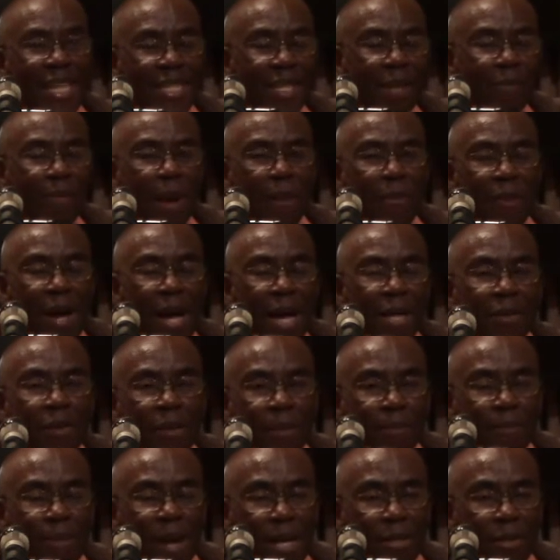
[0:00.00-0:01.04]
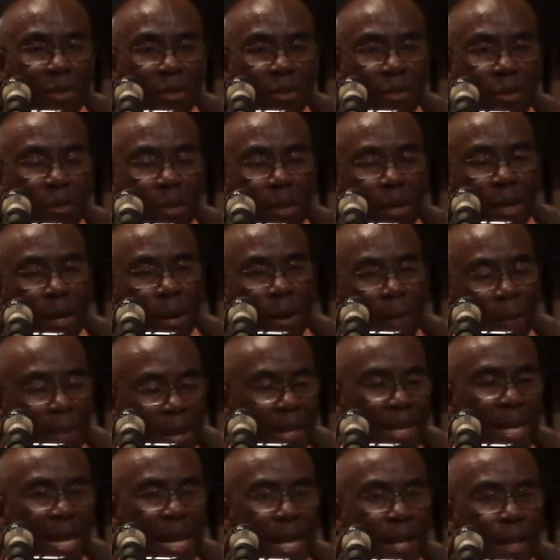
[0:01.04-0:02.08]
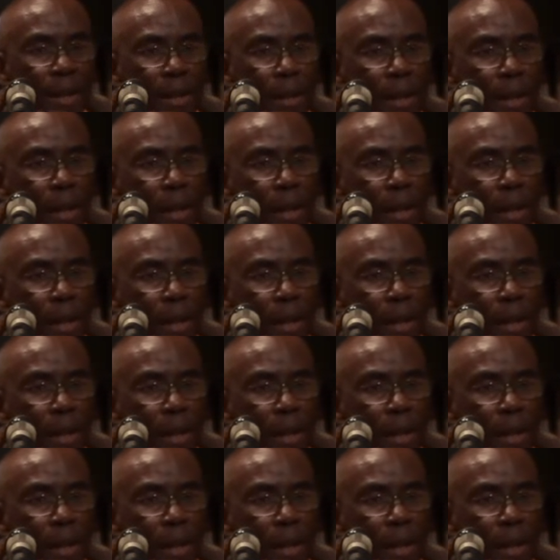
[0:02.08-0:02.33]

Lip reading: that Papa has to pass through. But then